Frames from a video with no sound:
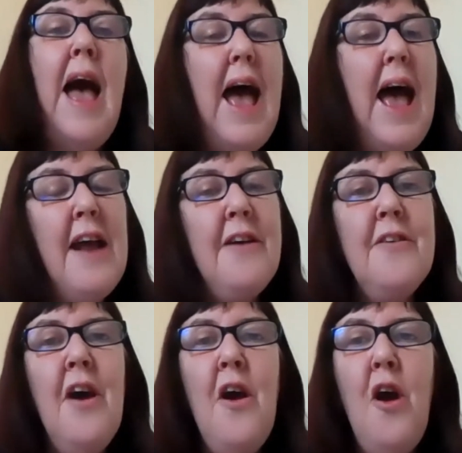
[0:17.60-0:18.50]

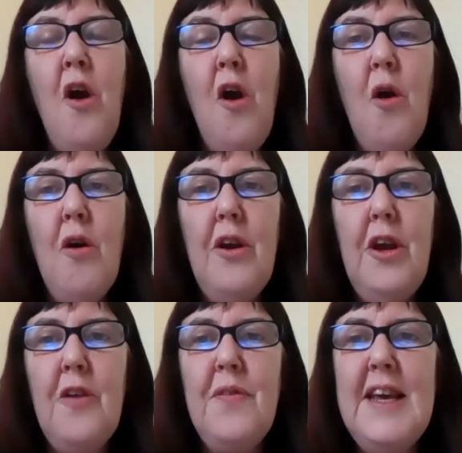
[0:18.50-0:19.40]
And
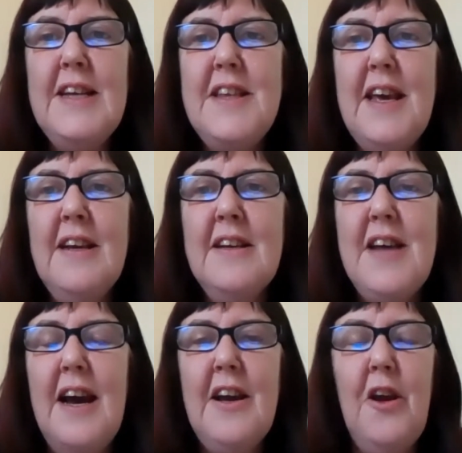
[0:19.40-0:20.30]
these things
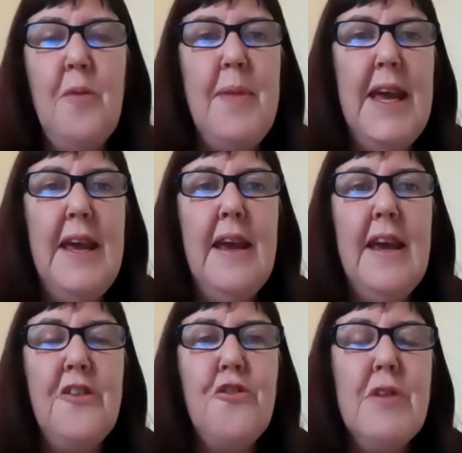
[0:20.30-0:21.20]
are going to be
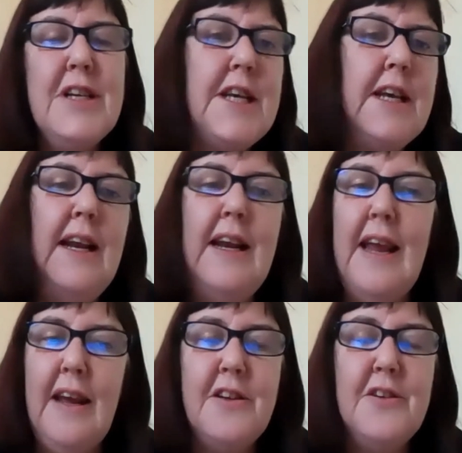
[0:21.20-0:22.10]
intrinsically
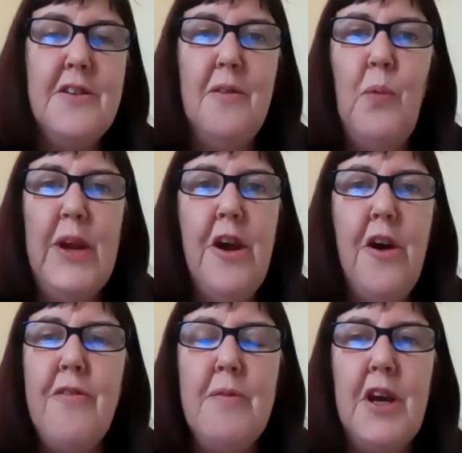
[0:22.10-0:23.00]
linked. We know
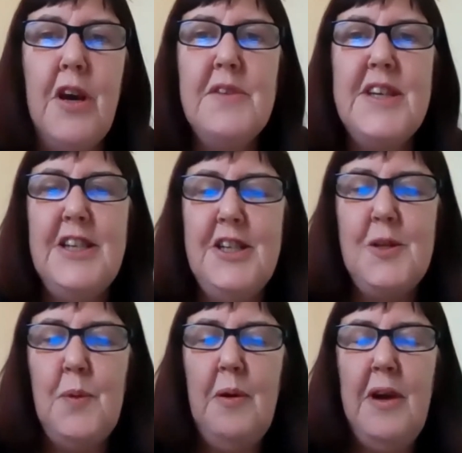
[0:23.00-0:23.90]
from the
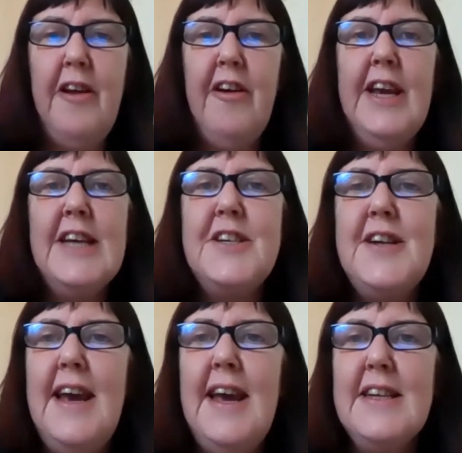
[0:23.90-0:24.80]
conversations we were hearing
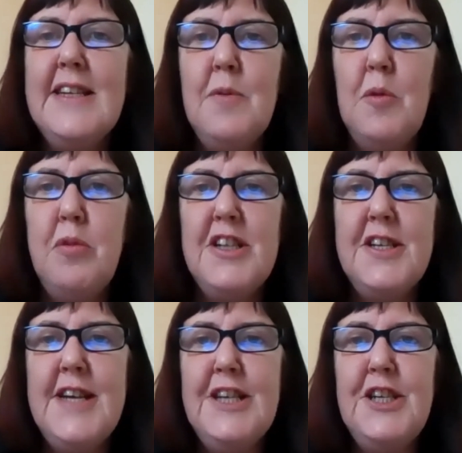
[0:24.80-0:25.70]
yesterday and some of the
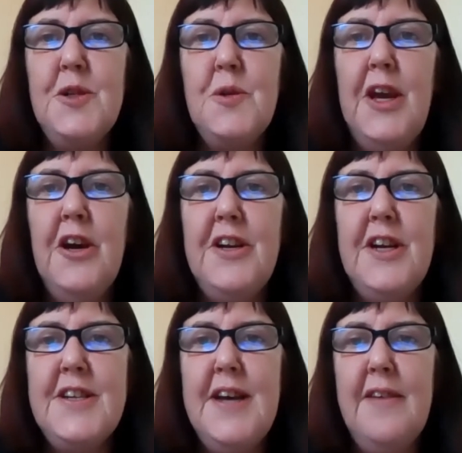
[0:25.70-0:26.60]
presentations we heard
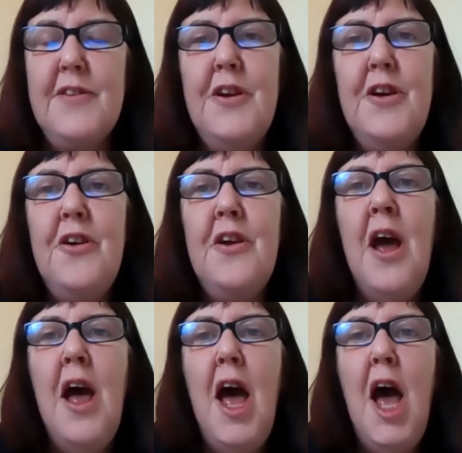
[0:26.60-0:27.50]
yesterday afternoon
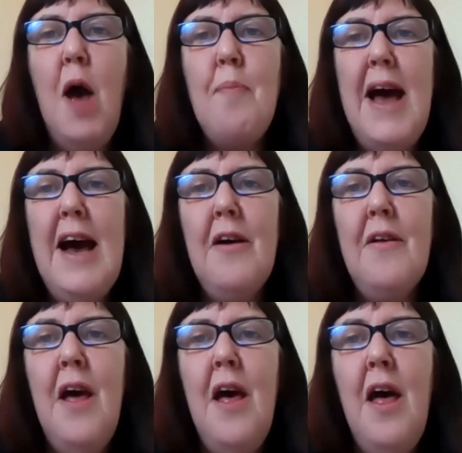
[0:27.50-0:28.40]
about
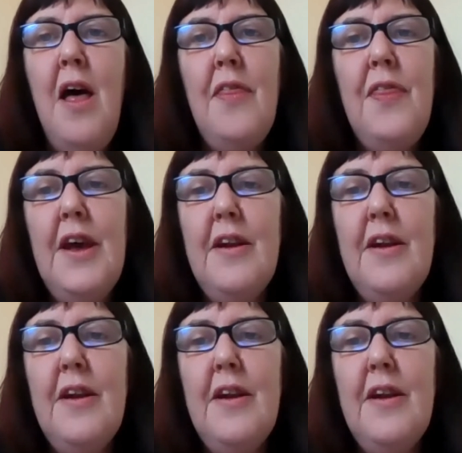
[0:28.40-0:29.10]
that